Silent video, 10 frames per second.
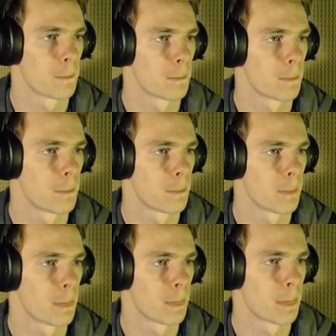
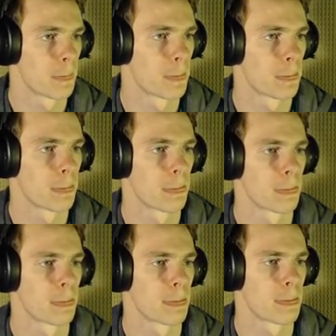
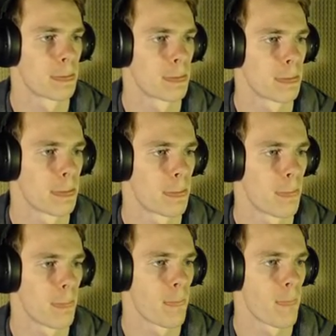
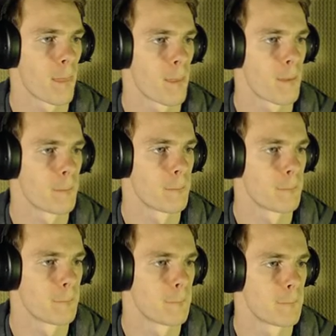
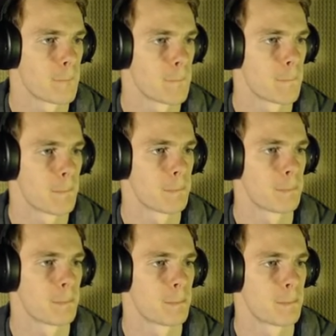
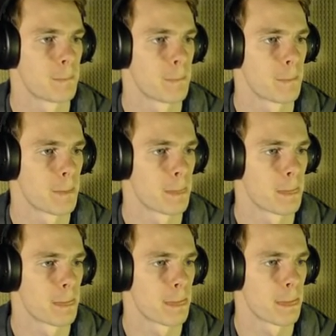
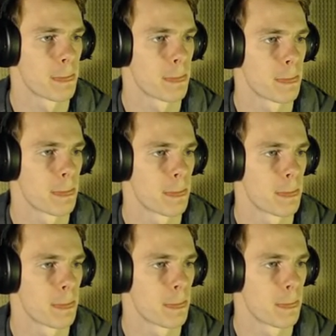
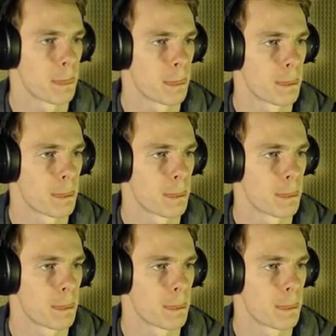(silence)